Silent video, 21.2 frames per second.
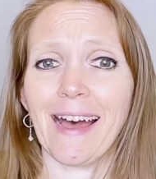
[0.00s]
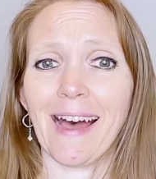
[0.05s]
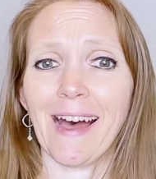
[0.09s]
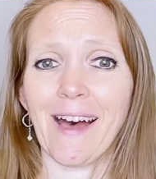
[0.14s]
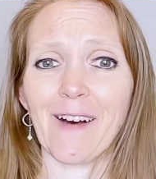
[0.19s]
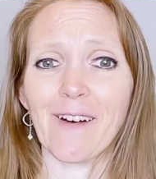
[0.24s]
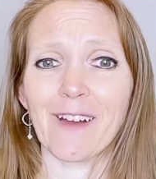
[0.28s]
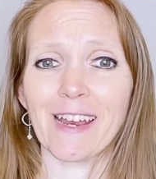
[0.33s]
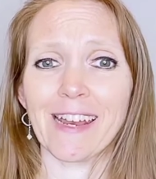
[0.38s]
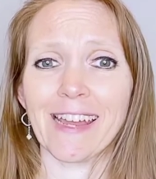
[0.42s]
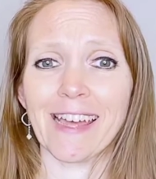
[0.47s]

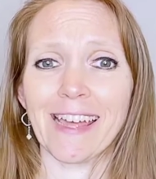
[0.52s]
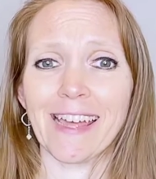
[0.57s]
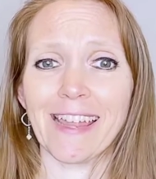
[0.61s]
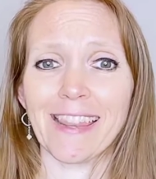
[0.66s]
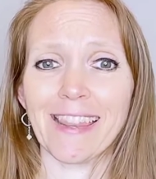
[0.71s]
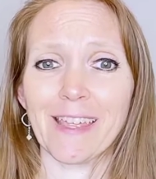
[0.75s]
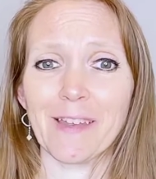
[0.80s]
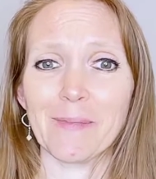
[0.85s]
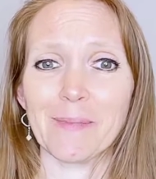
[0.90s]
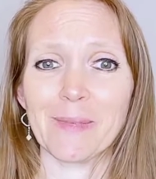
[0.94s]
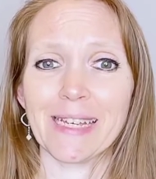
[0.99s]
How can I
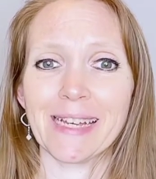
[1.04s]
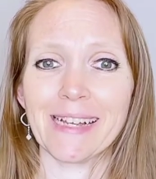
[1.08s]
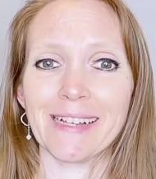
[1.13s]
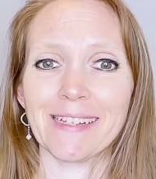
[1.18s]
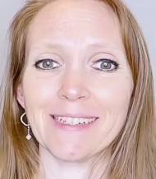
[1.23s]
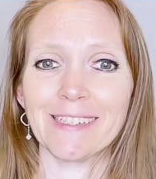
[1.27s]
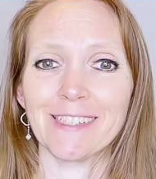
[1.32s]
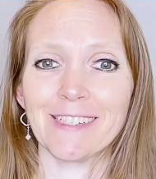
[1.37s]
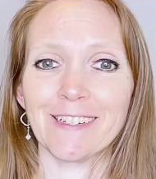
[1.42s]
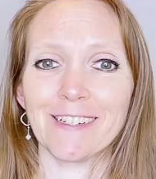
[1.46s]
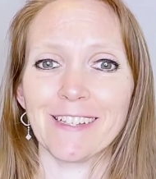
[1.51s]
then be
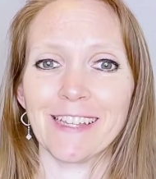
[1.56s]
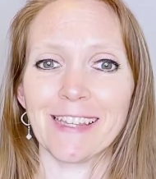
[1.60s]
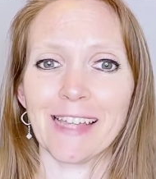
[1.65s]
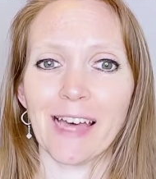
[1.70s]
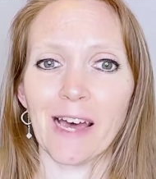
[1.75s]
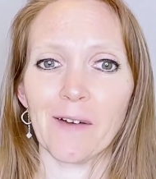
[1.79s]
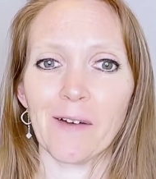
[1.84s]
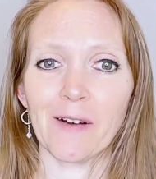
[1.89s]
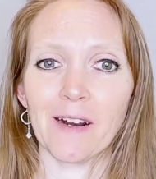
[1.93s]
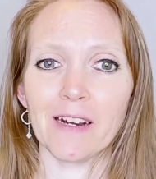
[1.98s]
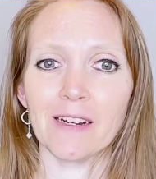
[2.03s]
elder than
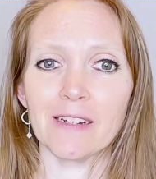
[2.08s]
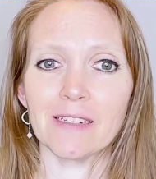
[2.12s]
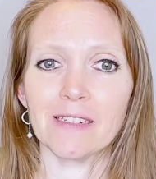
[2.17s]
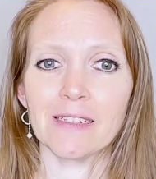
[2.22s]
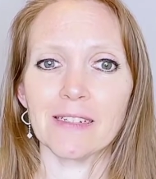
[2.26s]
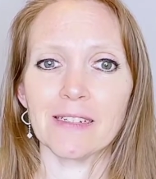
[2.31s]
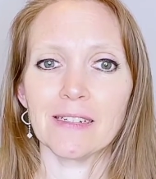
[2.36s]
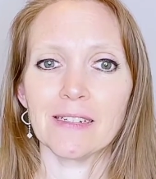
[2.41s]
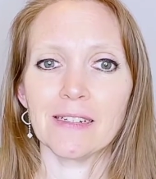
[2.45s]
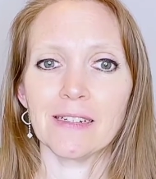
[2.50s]
thou art?